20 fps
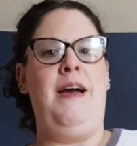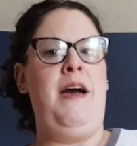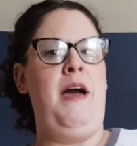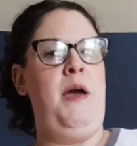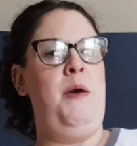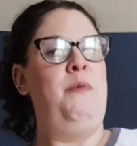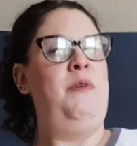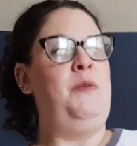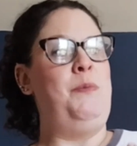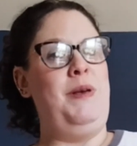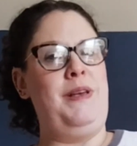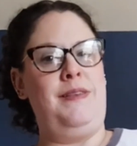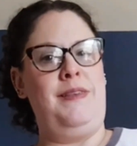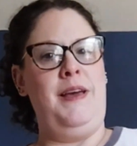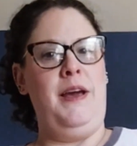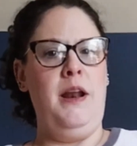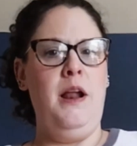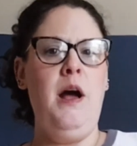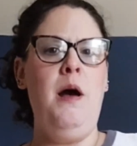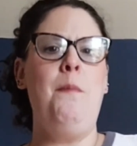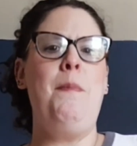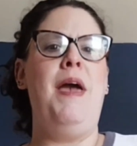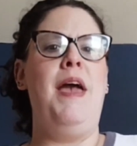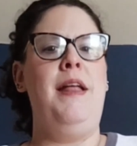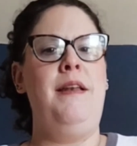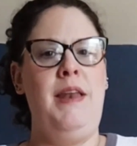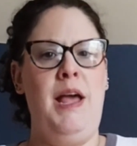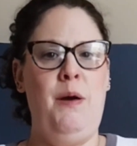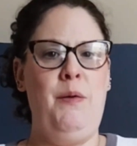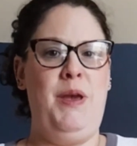I was mixing it up
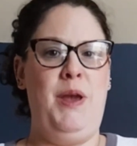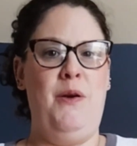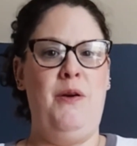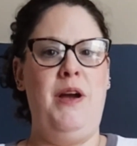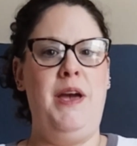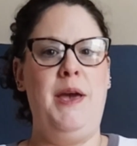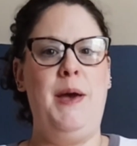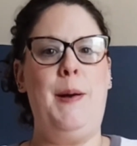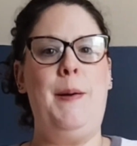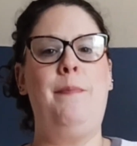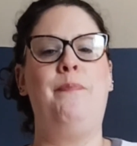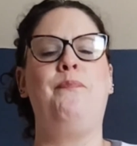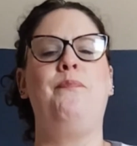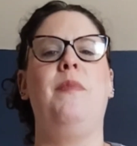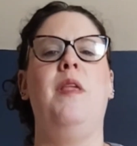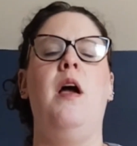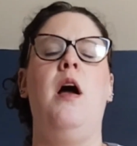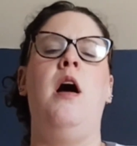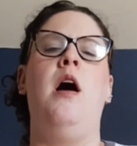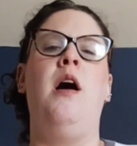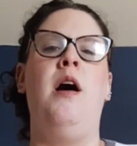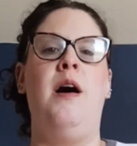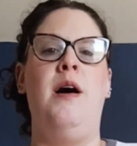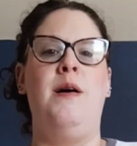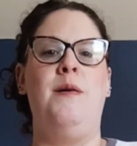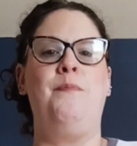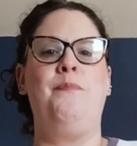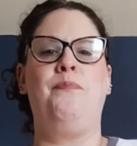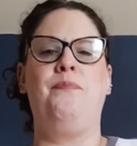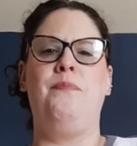and now here I
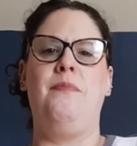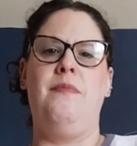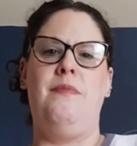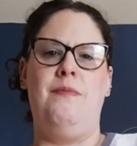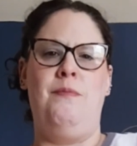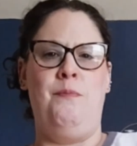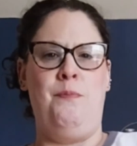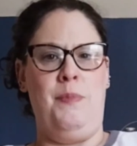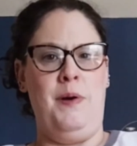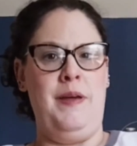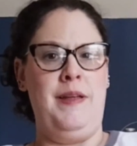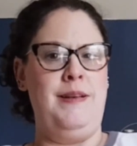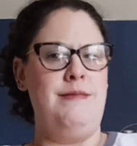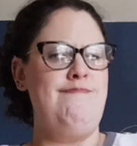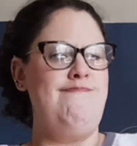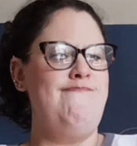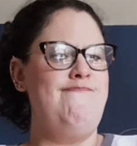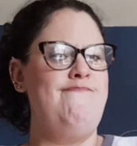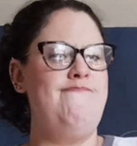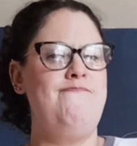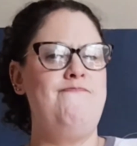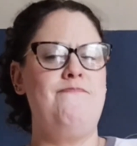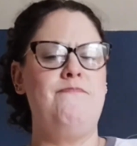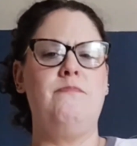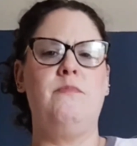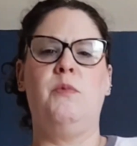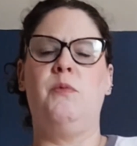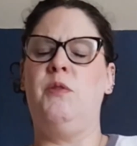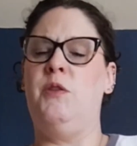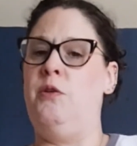am. But
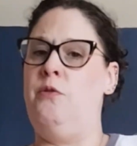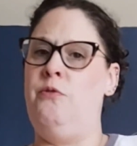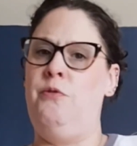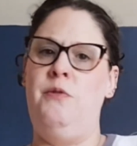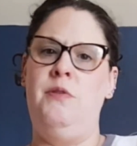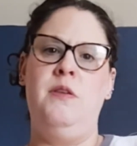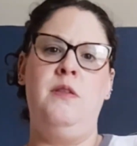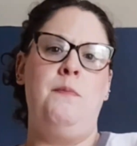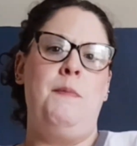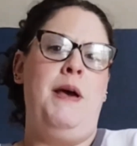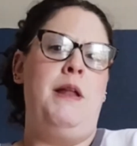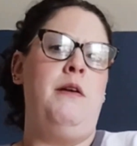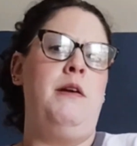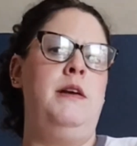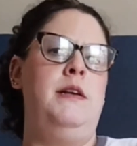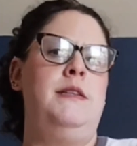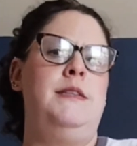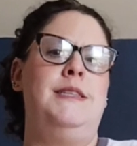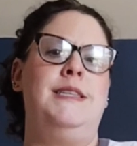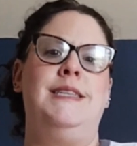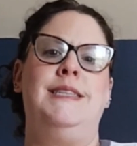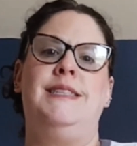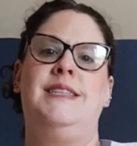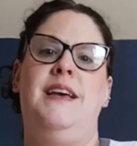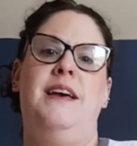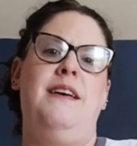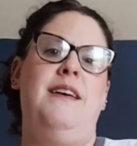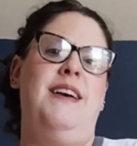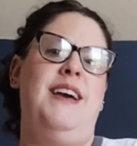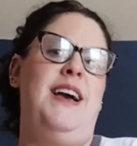the truth of the matter is
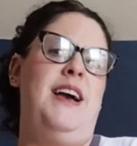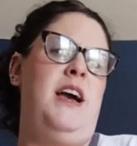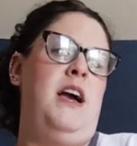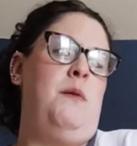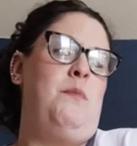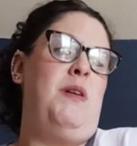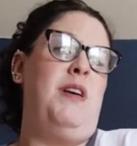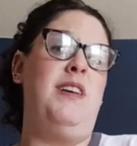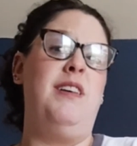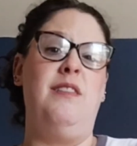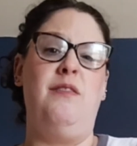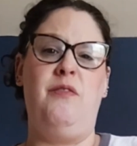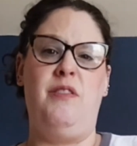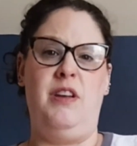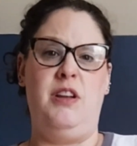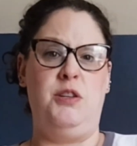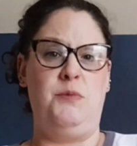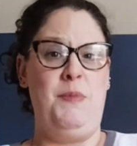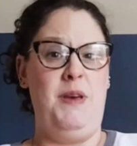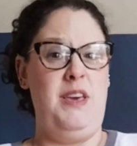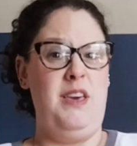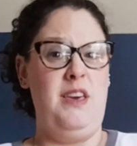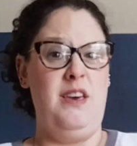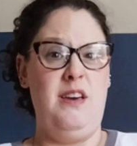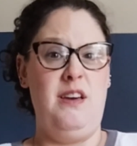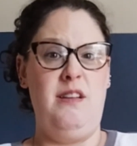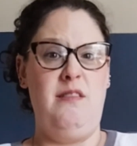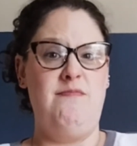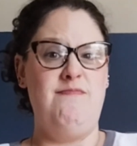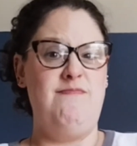I'm not going to finish making
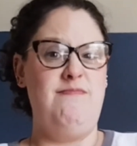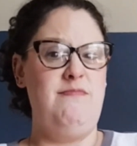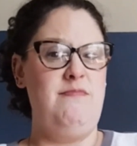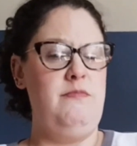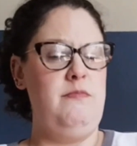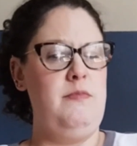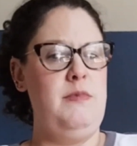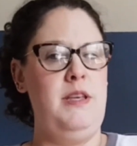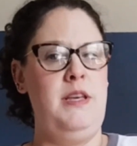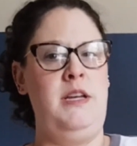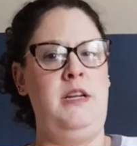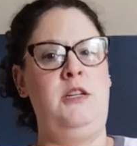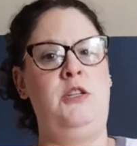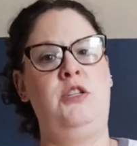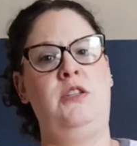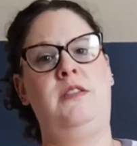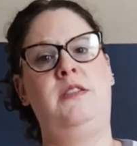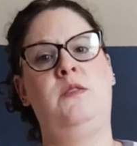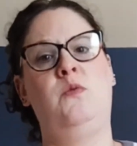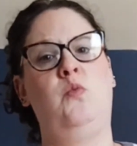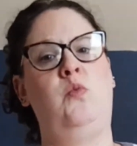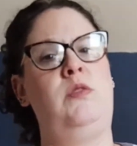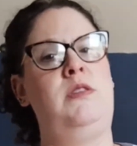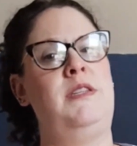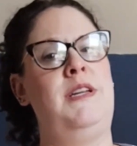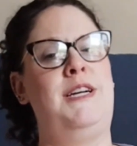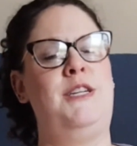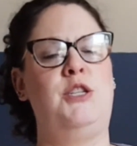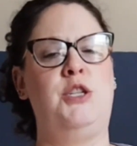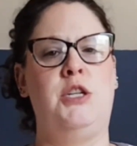it. It just
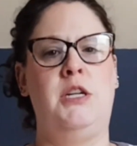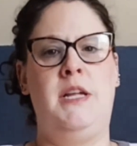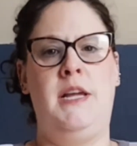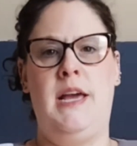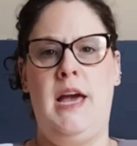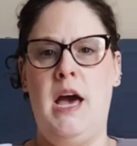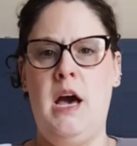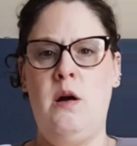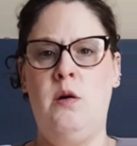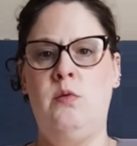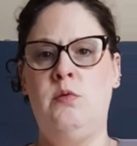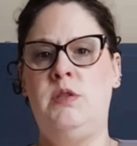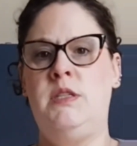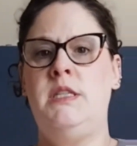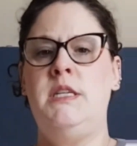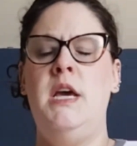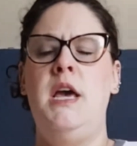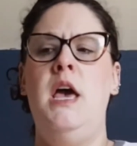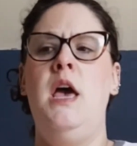was not turning out.